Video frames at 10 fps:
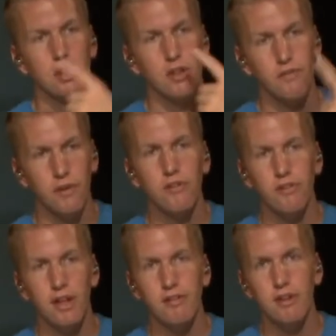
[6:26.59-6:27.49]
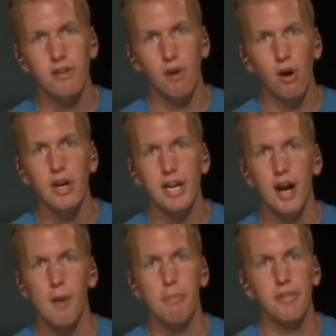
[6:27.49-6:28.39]
the first lesson is already
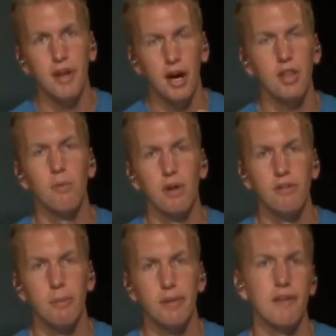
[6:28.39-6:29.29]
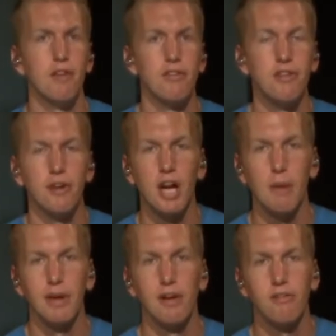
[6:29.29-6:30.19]
up, but the other ones, I believe, are still
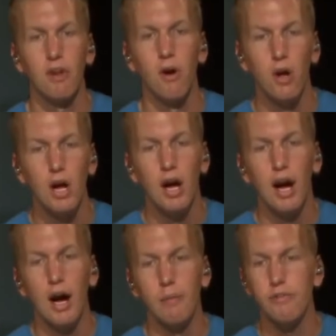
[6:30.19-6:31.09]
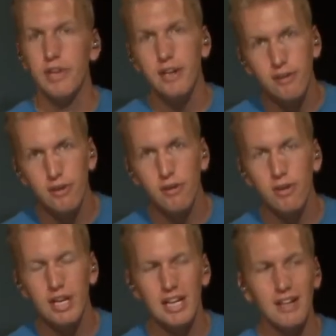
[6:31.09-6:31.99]
coming. So stay
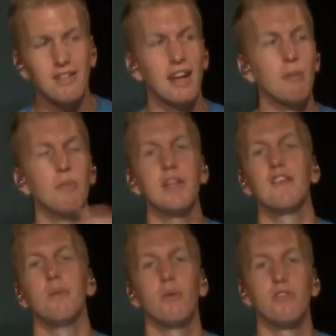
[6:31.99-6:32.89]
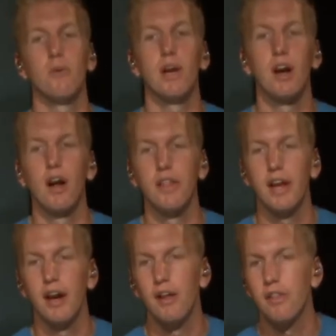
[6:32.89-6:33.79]
tuned. It is unbelievable what's going on
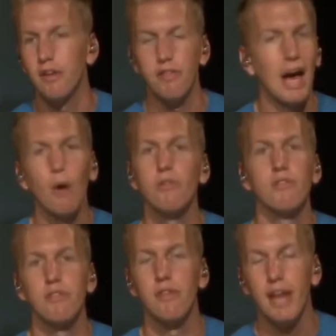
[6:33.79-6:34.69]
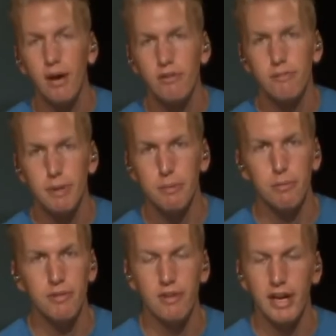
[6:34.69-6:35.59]
there. Thousands and thousands of people
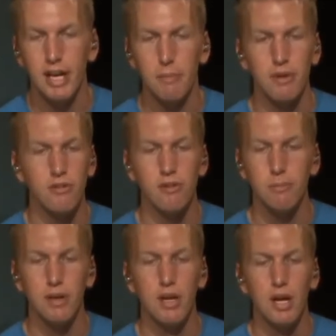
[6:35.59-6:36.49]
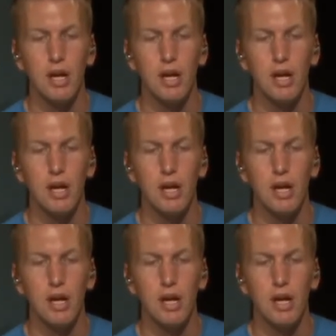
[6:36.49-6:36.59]
have been signing up, and it's just been